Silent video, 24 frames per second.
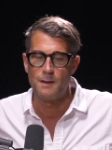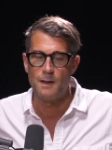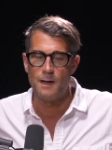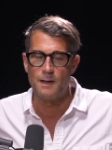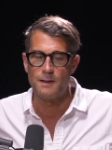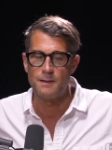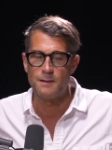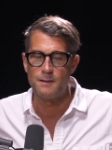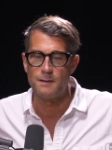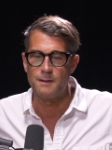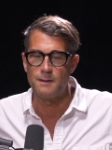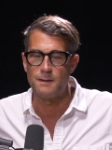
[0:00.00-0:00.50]
i
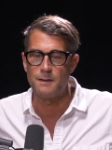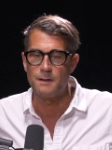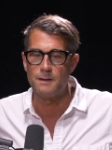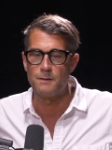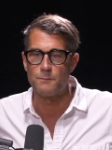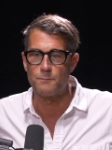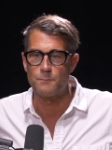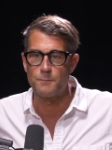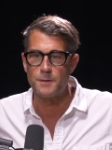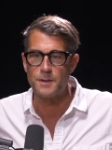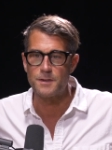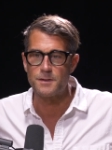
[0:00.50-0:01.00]
think
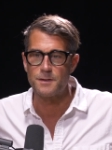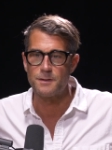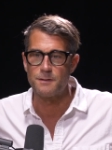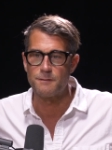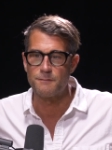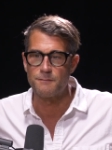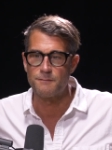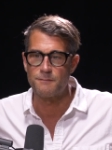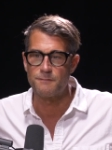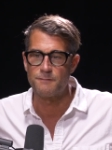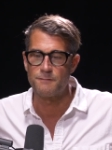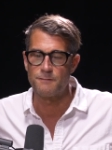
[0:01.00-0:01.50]

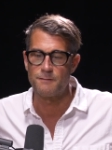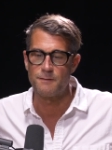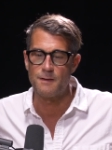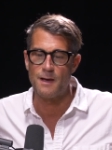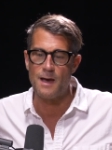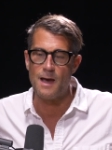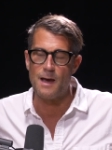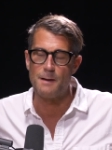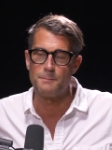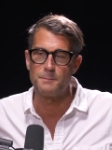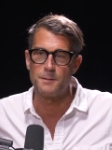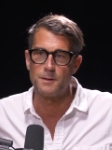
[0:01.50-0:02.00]
enriches the
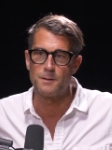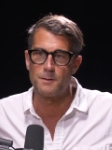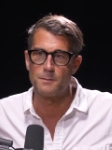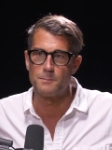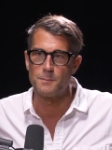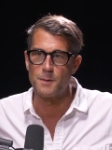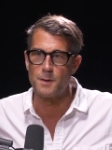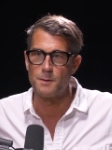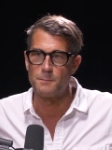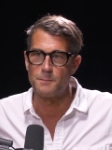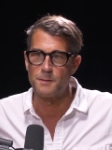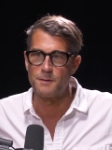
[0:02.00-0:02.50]
happier
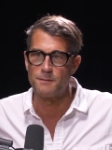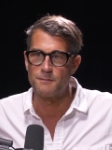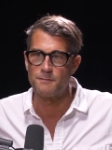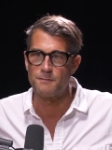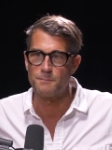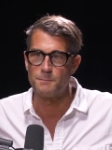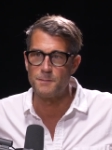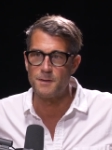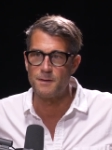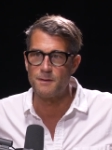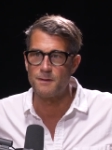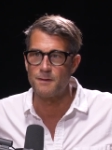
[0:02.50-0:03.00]
moments
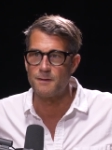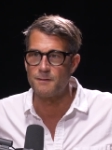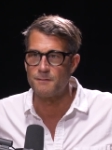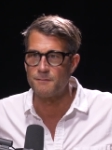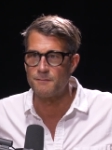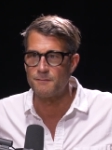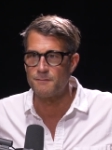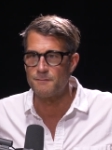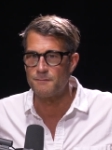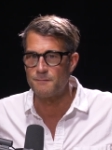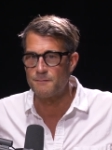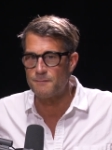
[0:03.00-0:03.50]

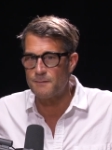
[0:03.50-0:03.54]
because